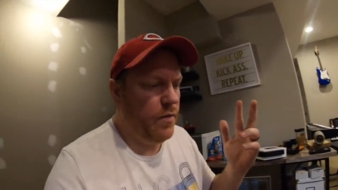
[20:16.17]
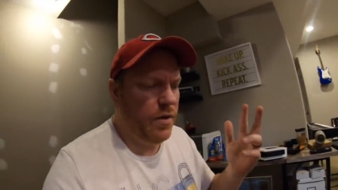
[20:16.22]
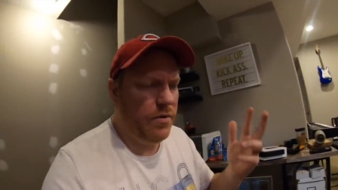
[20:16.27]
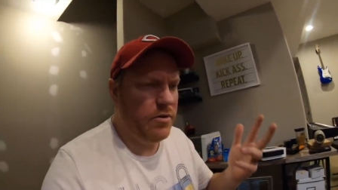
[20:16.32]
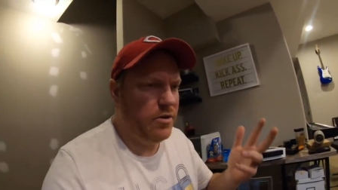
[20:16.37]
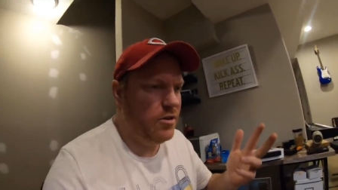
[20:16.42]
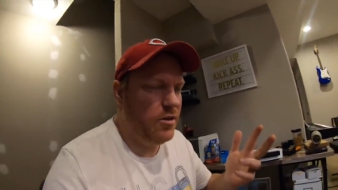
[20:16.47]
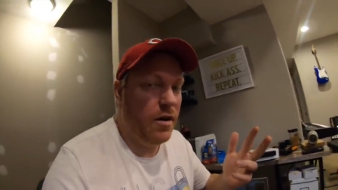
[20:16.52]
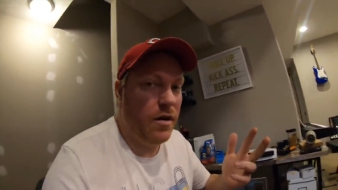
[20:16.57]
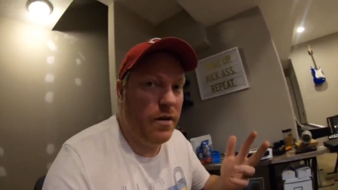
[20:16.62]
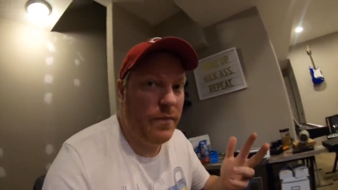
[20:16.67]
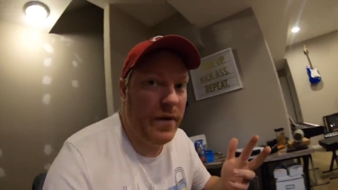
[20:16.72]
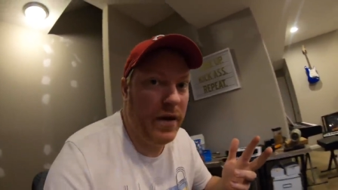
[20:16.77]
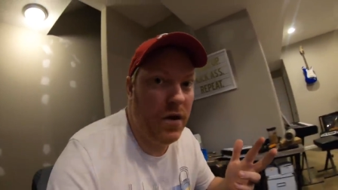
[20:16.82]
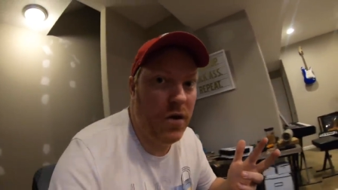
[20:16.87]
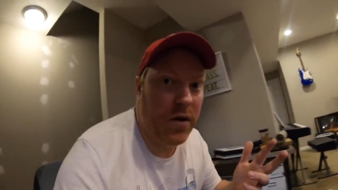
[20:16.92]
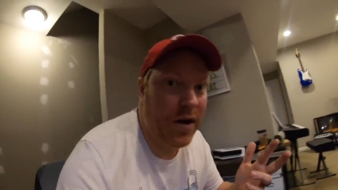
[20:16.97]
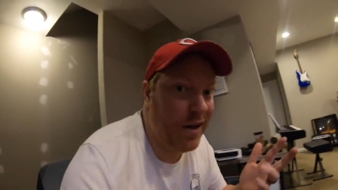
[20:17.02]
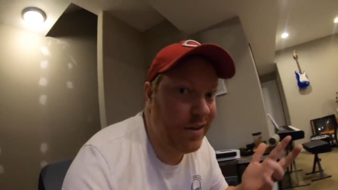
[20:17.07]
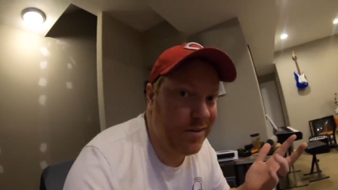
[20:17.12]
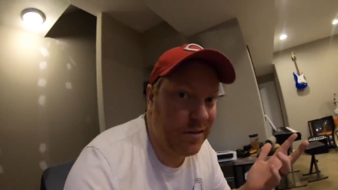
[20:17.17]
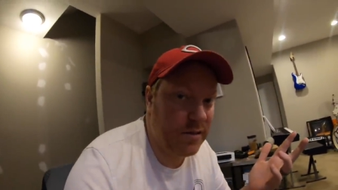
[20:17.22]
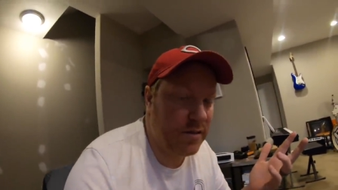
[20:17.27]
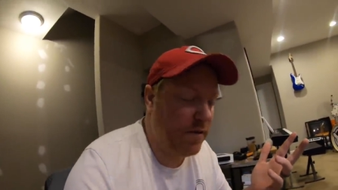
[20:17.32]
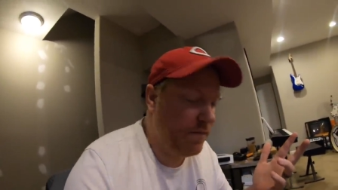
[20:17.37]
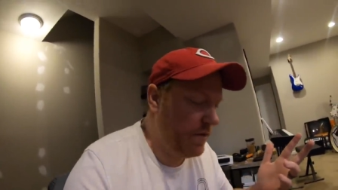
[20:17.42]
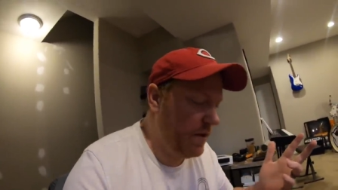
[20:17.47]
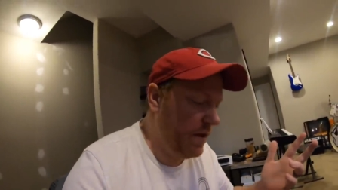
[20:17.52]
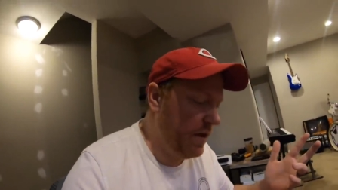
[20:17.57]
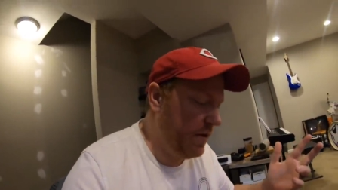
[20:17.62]
We were just talking about all kinds of
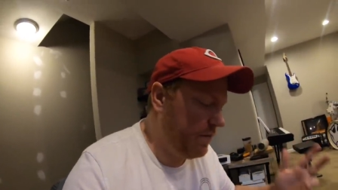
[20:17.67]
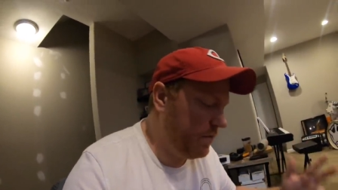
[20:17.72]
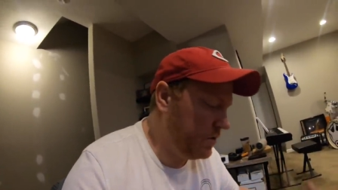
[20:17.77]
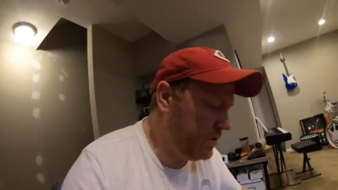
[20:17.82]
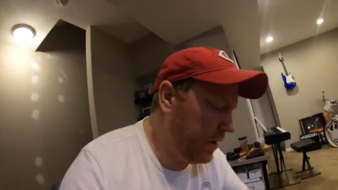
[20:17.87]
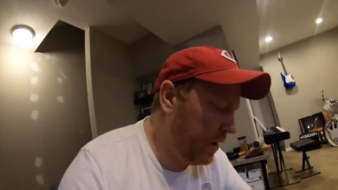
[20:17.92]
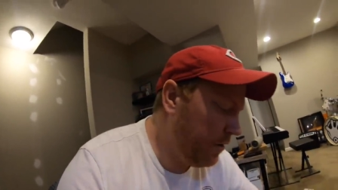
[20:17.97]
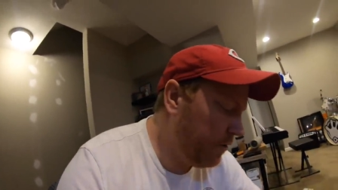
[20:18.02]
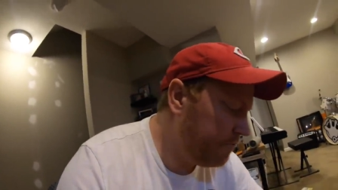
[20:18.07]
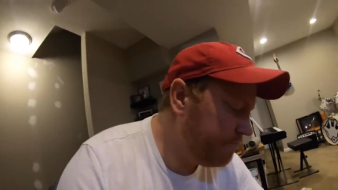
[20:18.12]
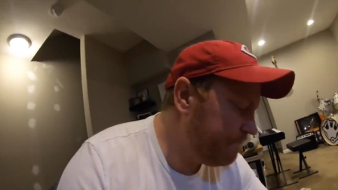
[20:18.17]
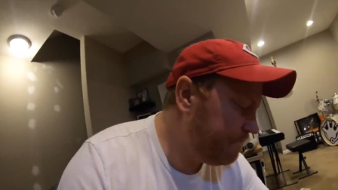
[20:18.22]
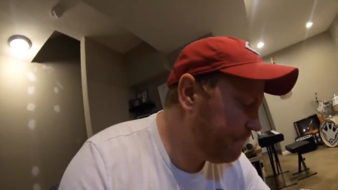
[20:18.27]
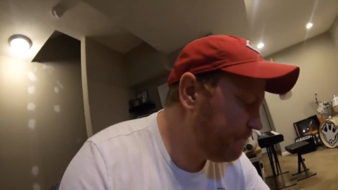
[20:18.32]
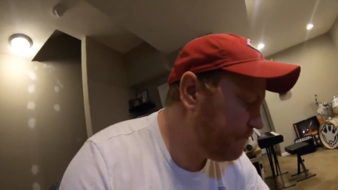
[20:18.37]
stuff they had for sale.